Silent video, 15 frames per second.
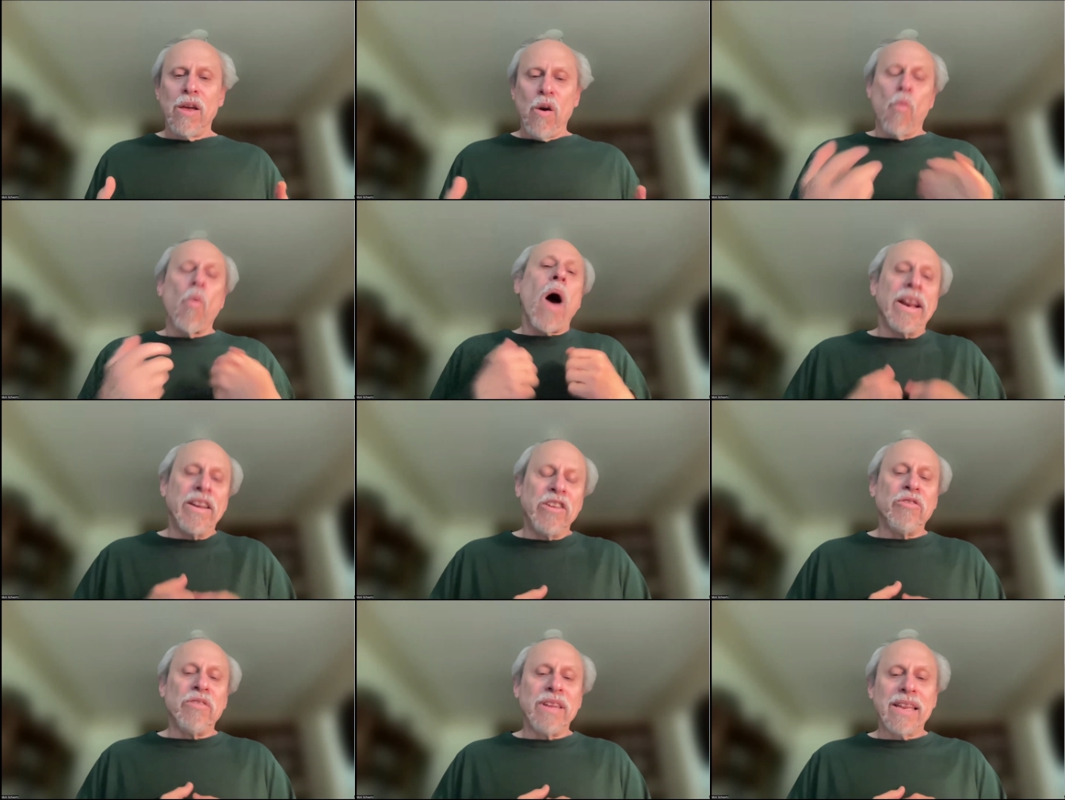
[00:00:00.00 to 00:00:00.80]
Why
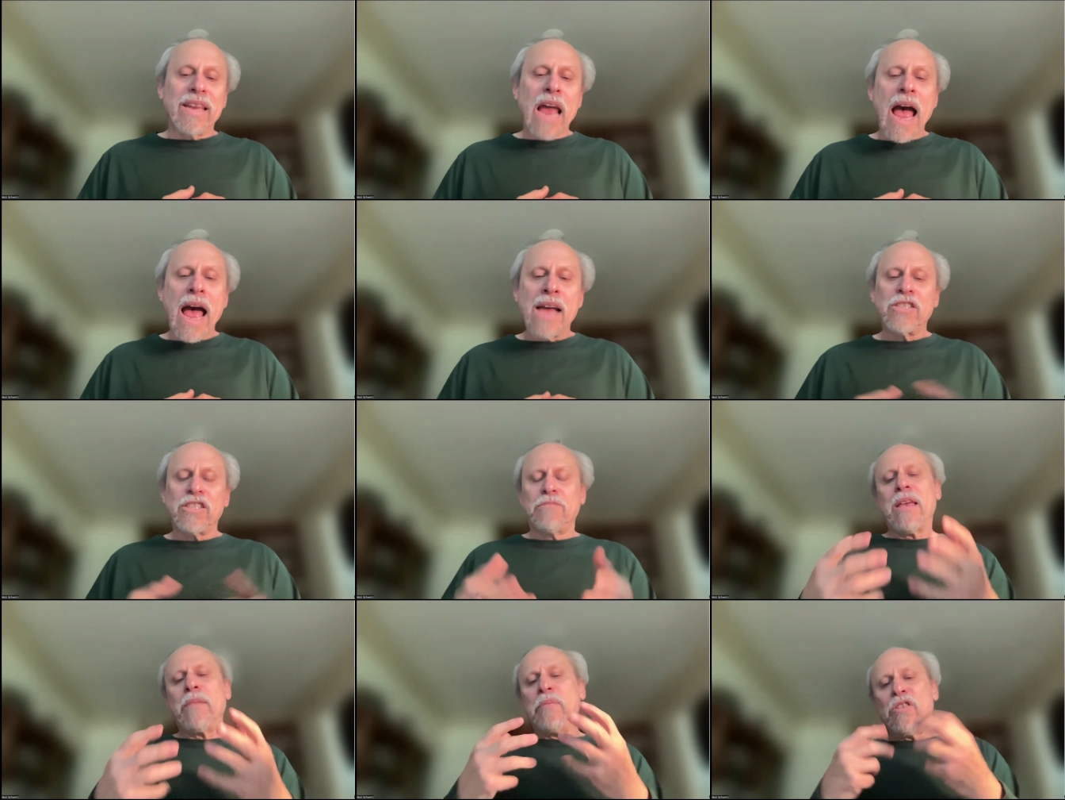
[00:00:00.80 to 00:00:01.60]
do you need
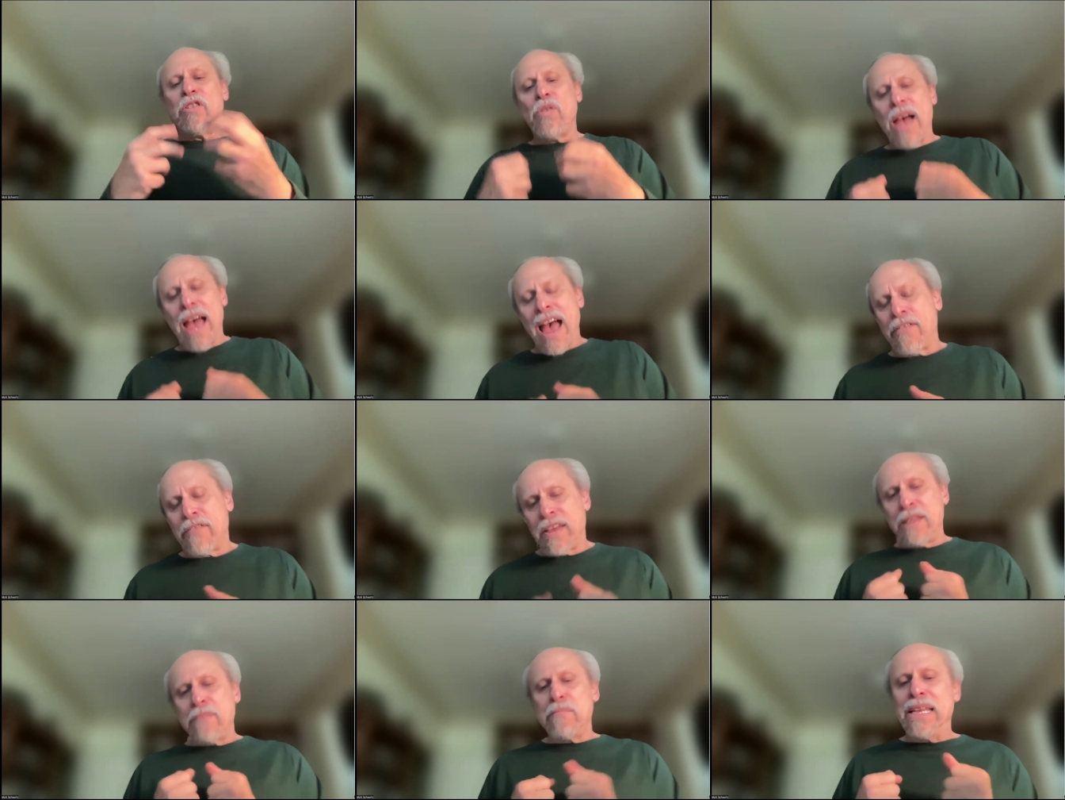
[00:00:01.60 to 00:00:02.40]
cash? Maybe you have
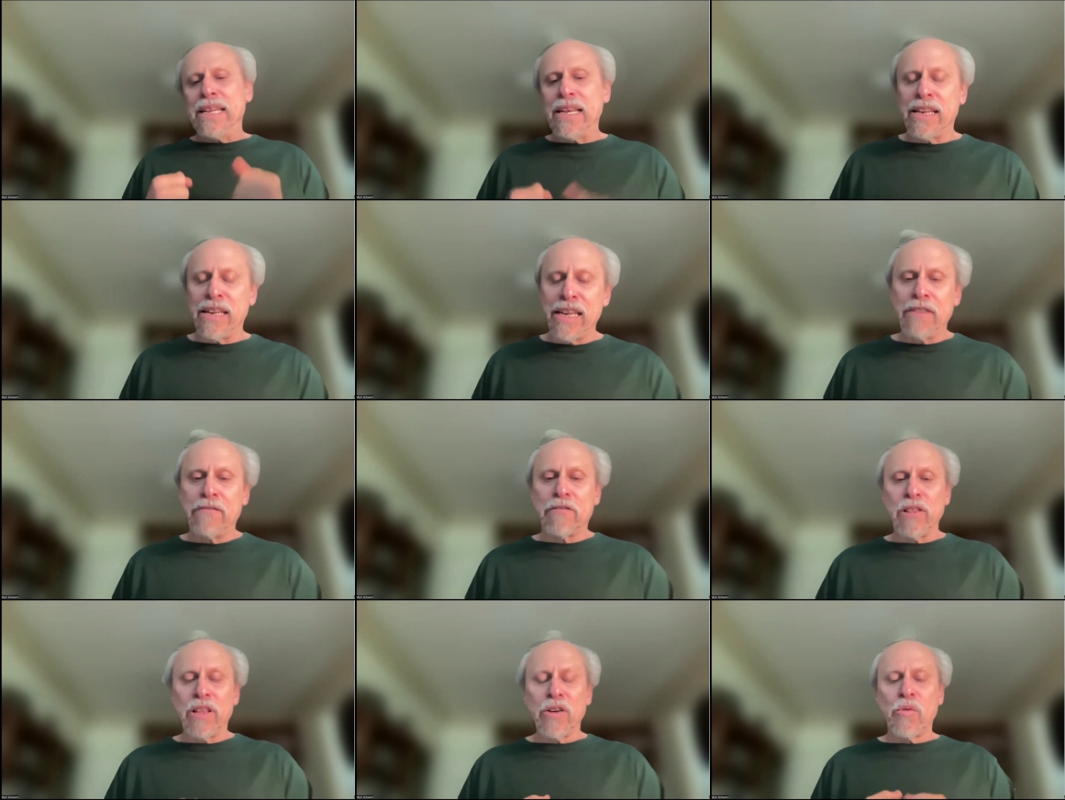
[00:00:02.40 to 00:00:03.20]
an immediate need
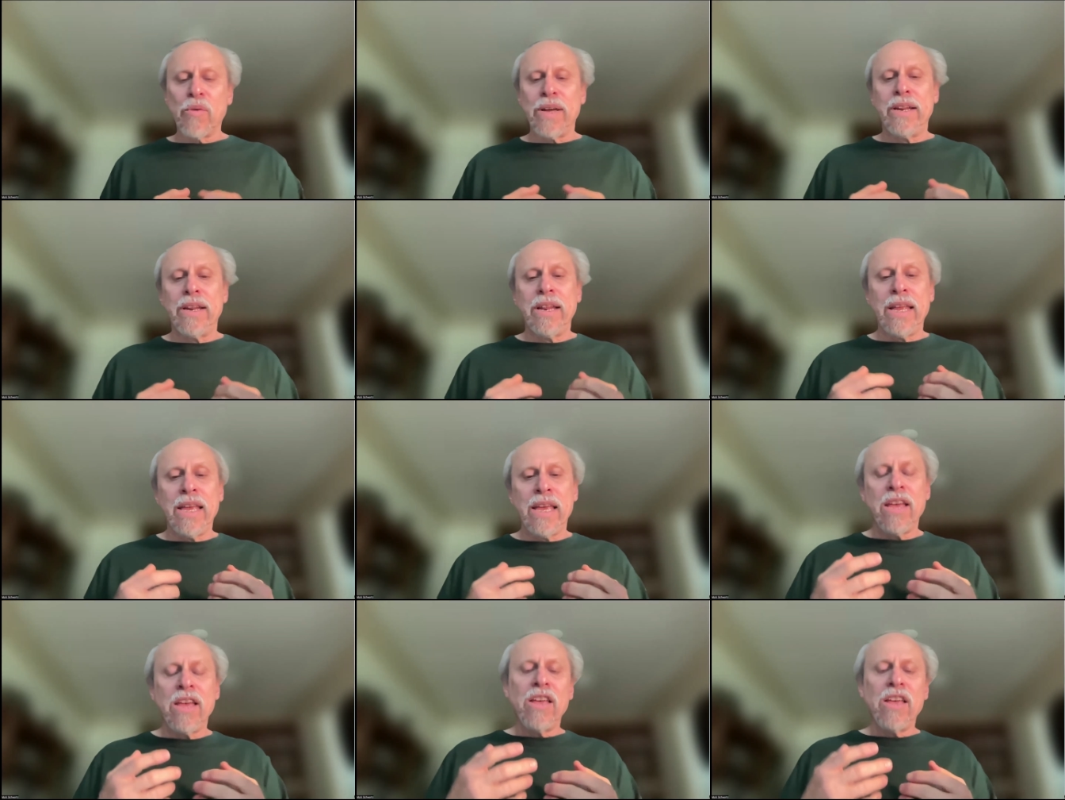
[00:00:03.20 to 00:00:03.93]
for liquidity,